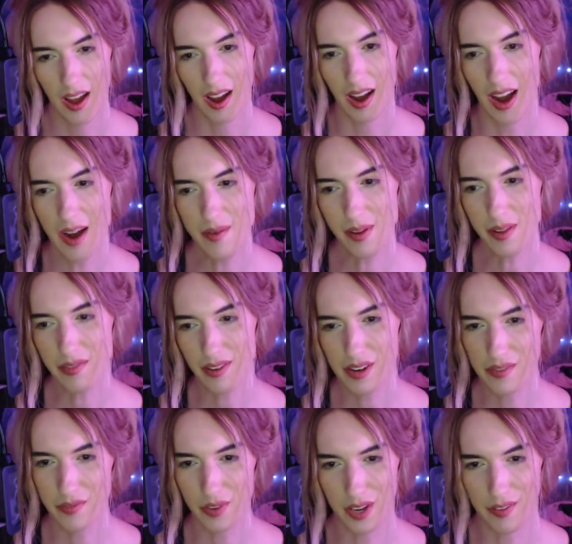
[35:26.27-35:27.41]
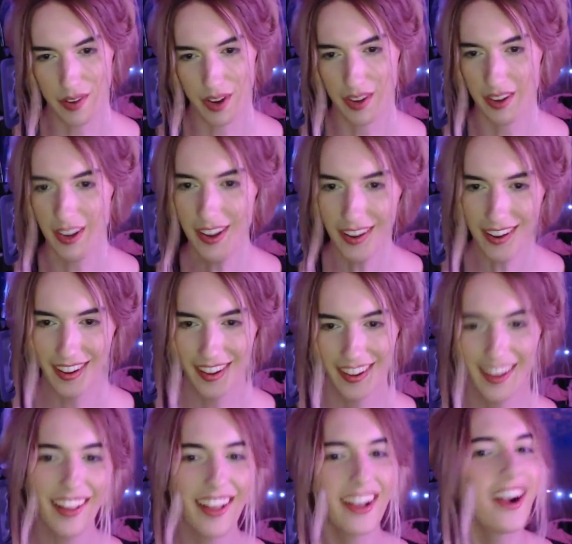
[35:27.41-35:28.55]
I'm really very forgiving.
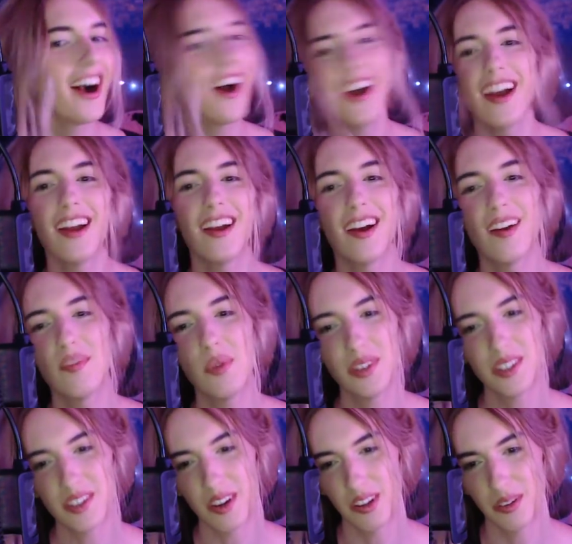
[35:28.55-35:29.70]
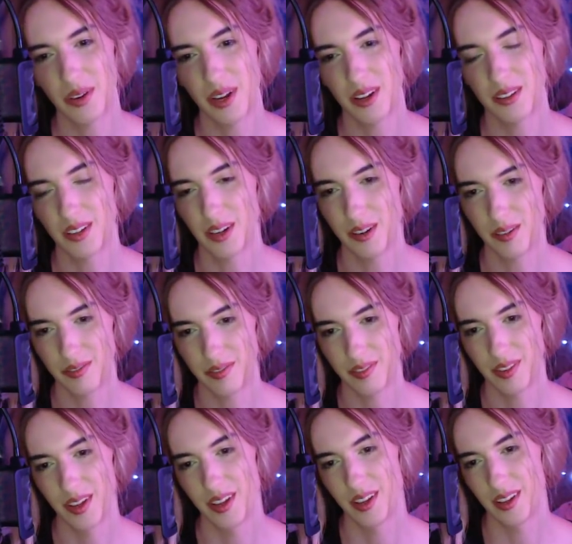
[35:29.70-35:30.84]
Like, I am willing to tolerate a lot of
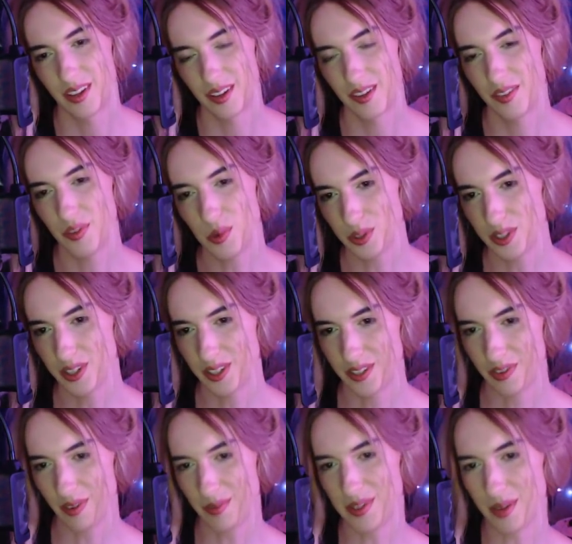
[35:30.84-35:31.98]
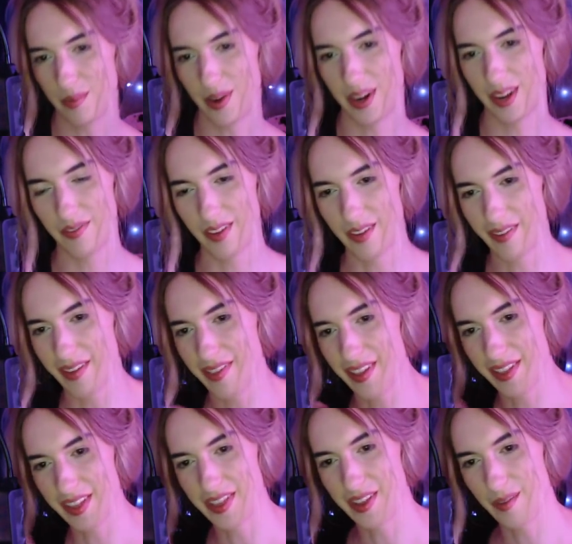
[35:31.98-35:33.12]
foolishness from someone if I think
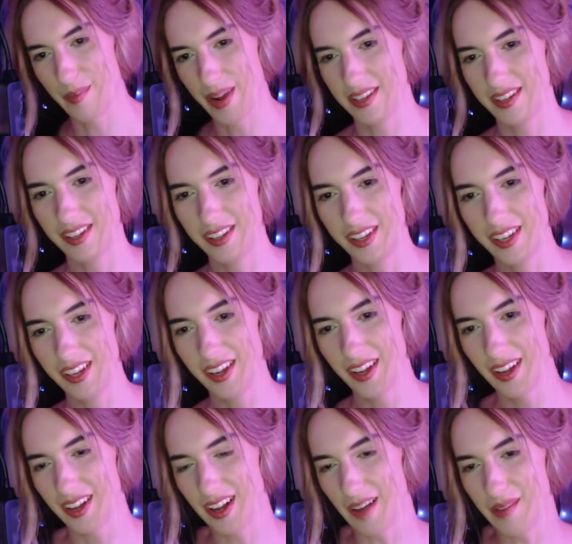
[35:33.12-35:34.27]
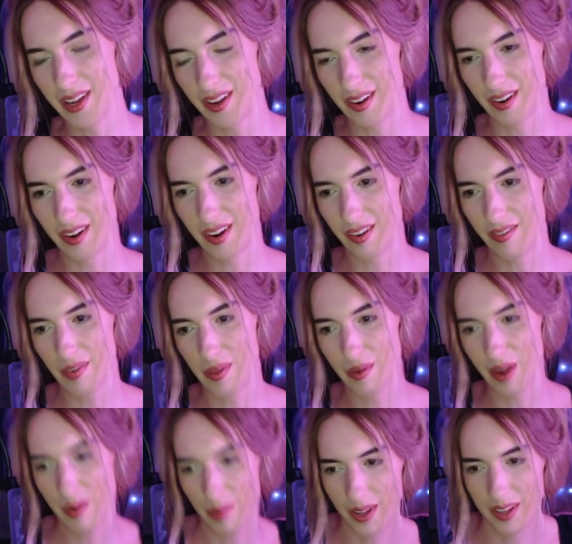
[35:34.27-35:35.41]
that they're basically coming from the
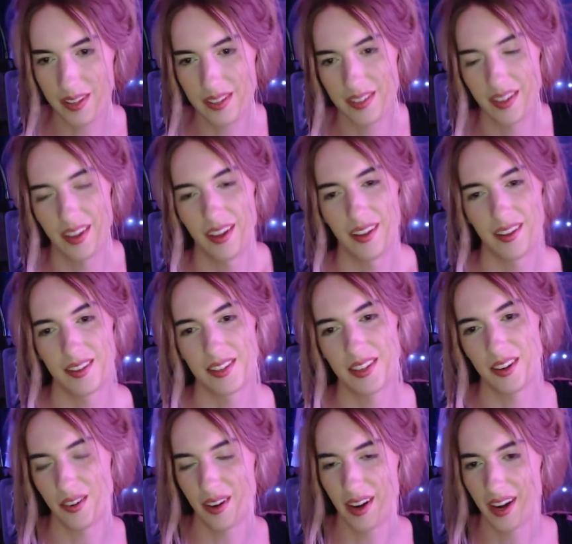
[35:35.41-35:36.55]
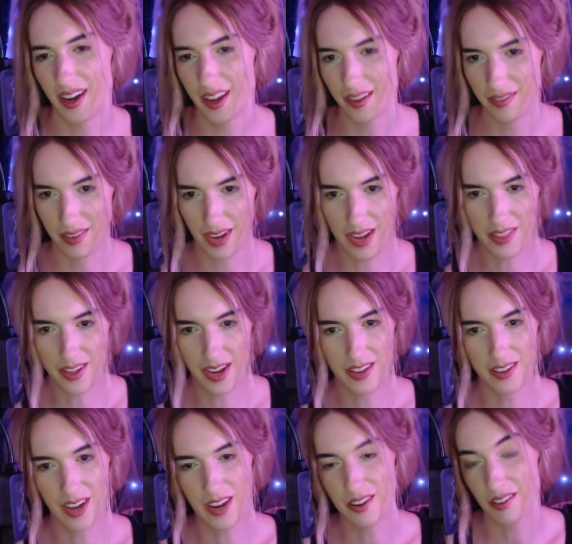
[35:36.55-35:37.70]
right place. So I think
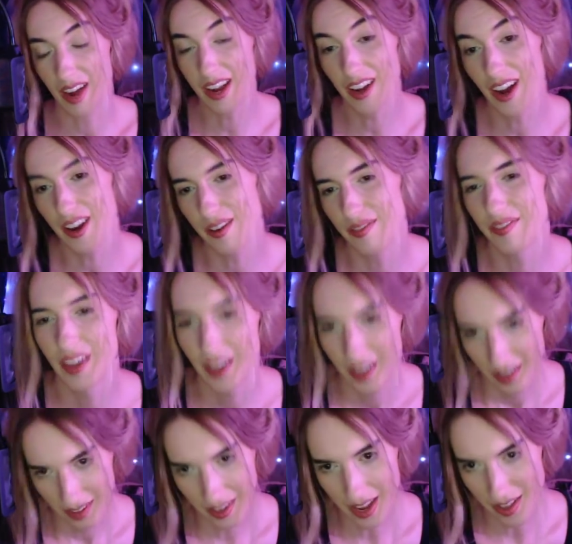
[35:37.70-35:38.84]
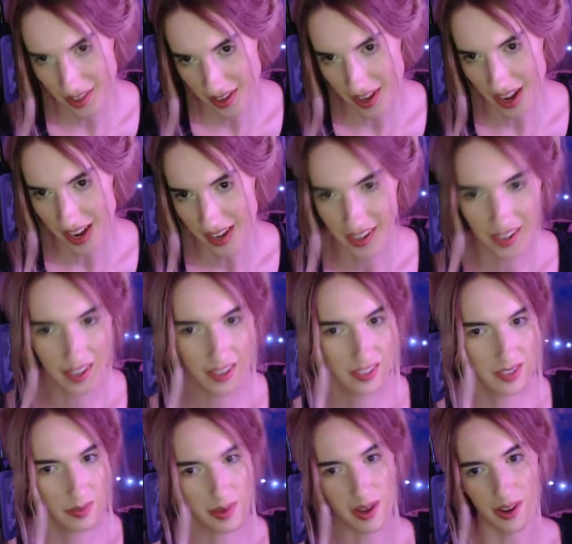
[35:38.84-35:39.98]
I kind of like the guy,
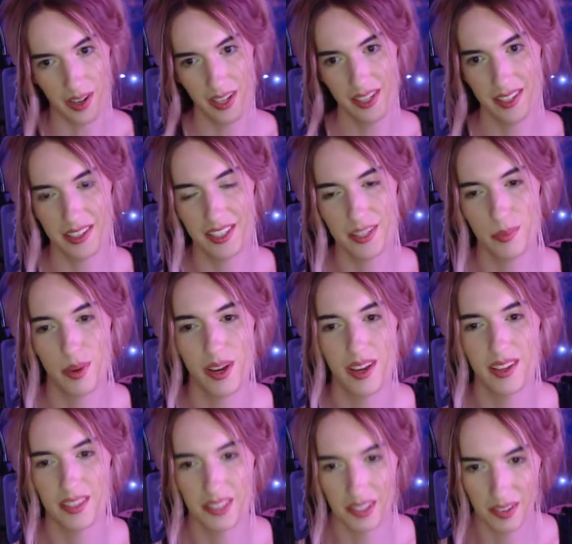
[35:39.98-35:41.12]
to be honest, despite his